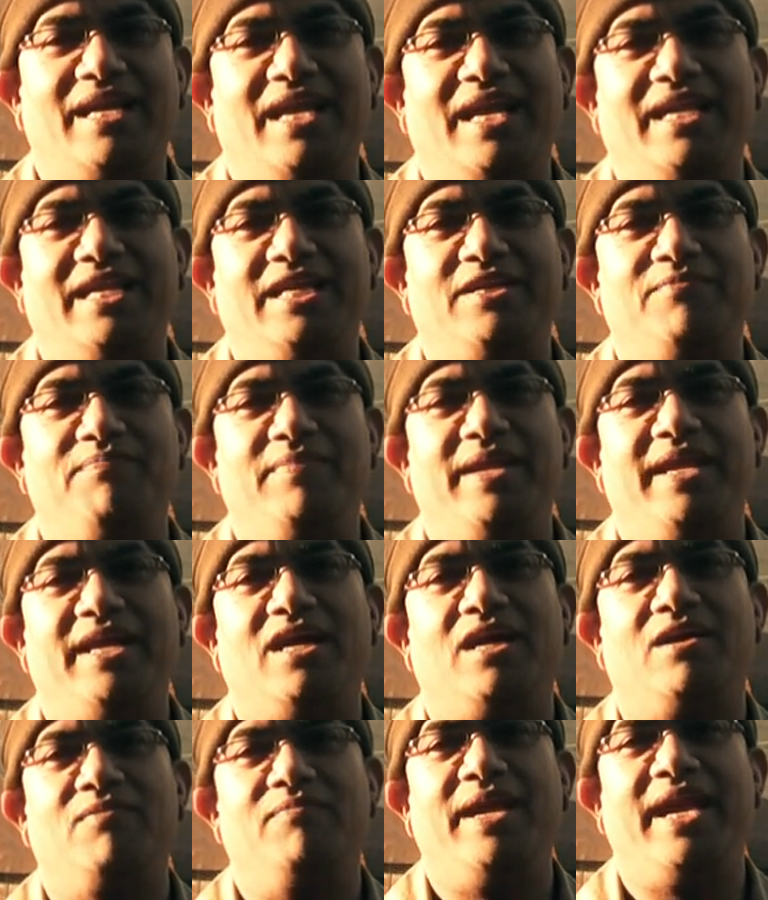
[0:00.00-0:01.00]
and it may
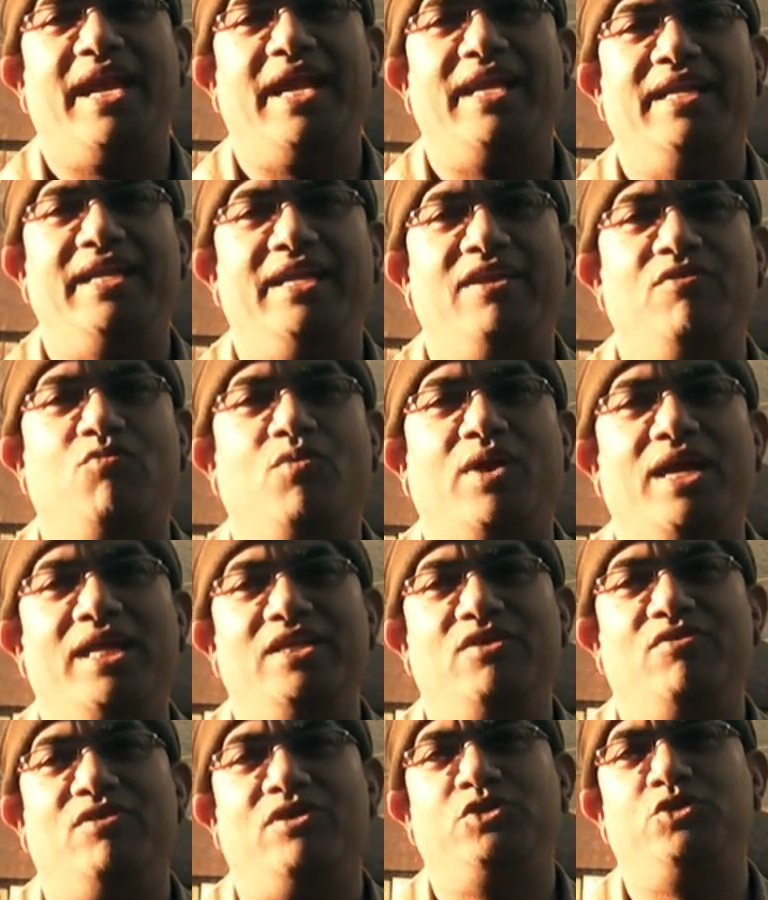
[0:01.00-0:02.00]
come handy while
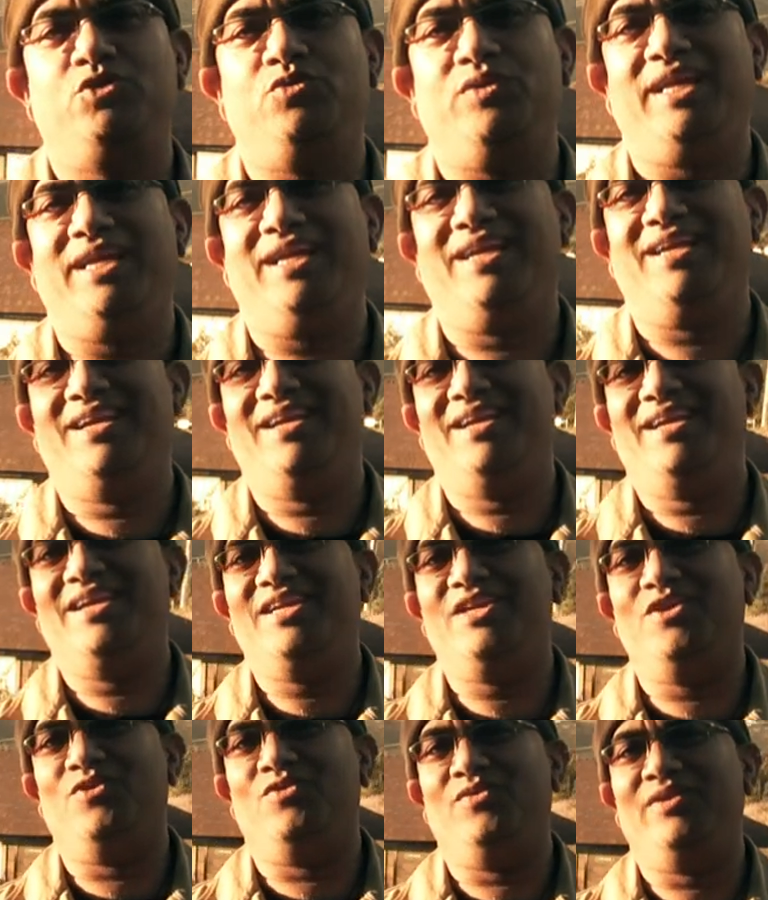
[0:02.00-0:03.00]
you are shooting
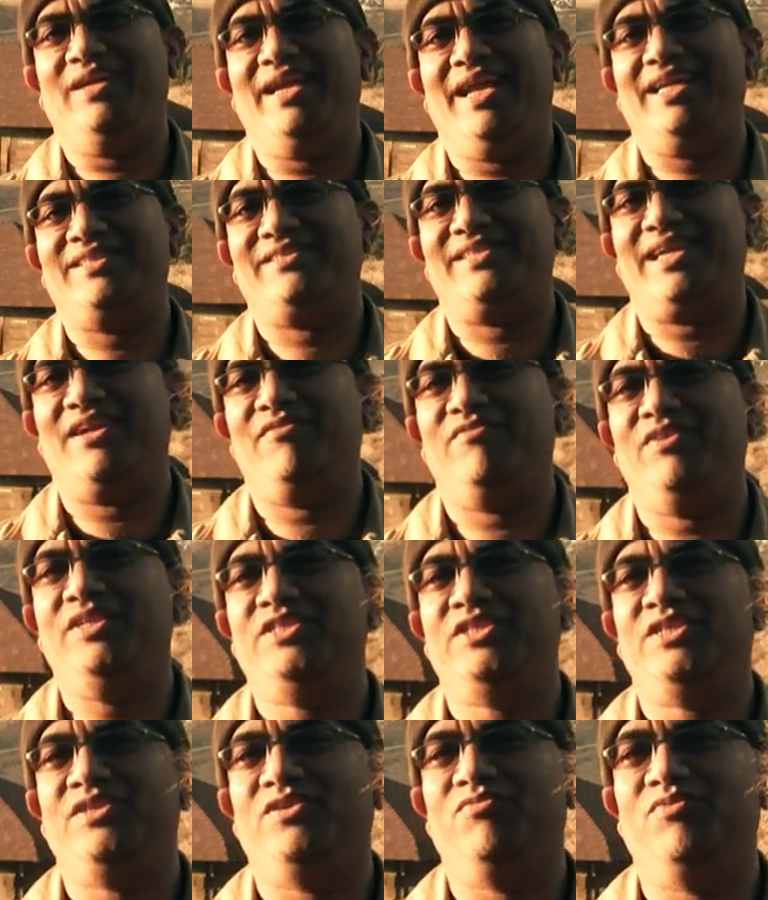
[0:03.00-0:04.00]
your next
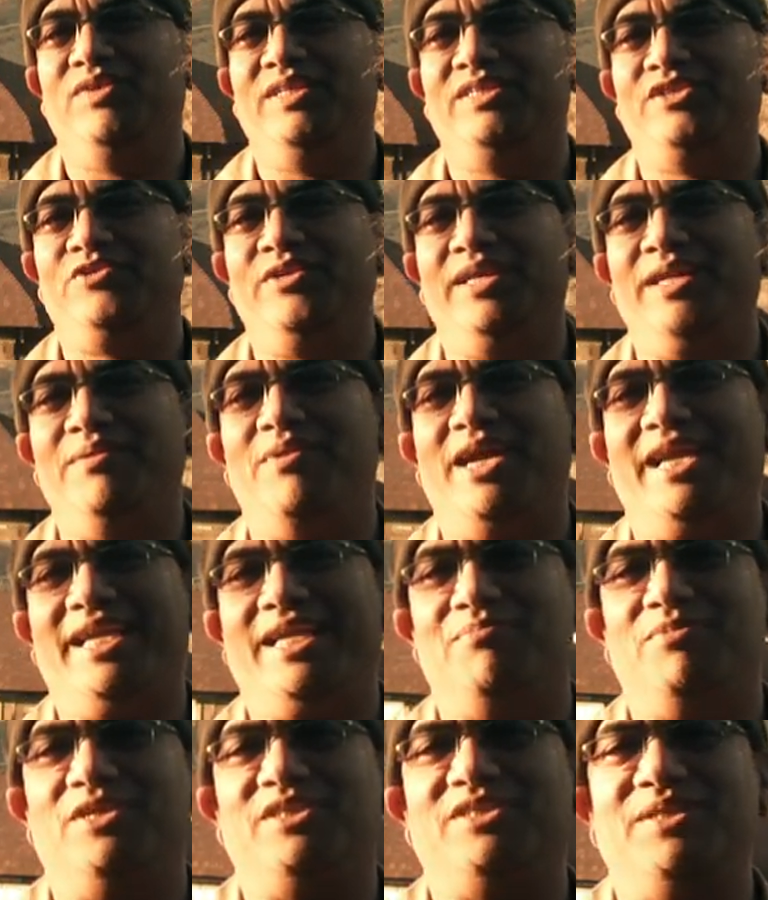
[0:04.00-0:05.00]
adventure with 3D mic
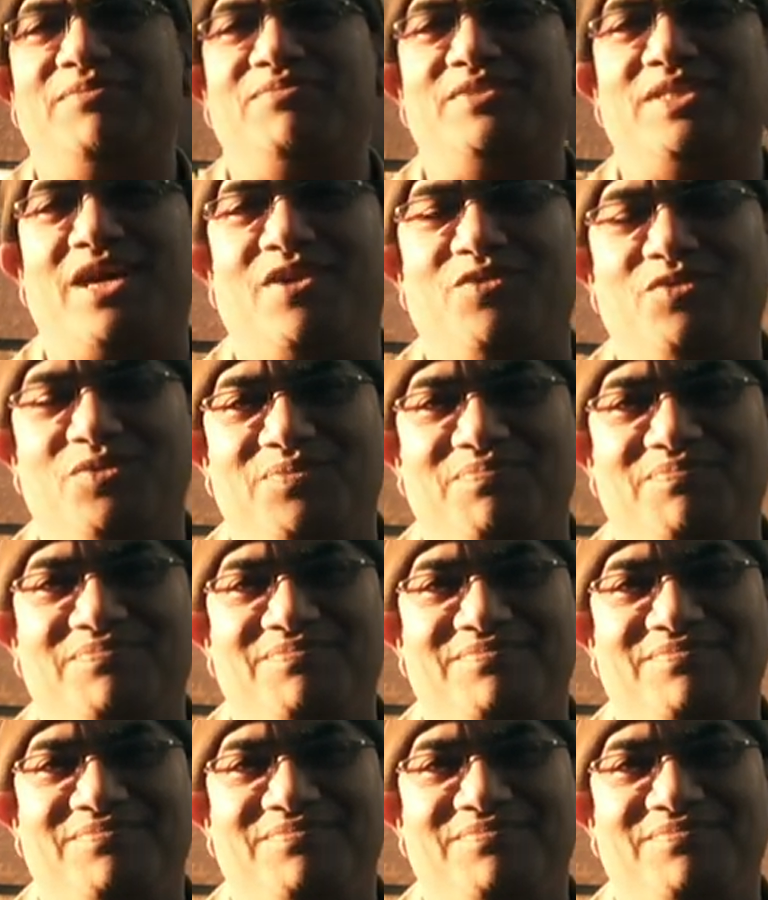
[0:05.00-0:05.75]
immersive sound.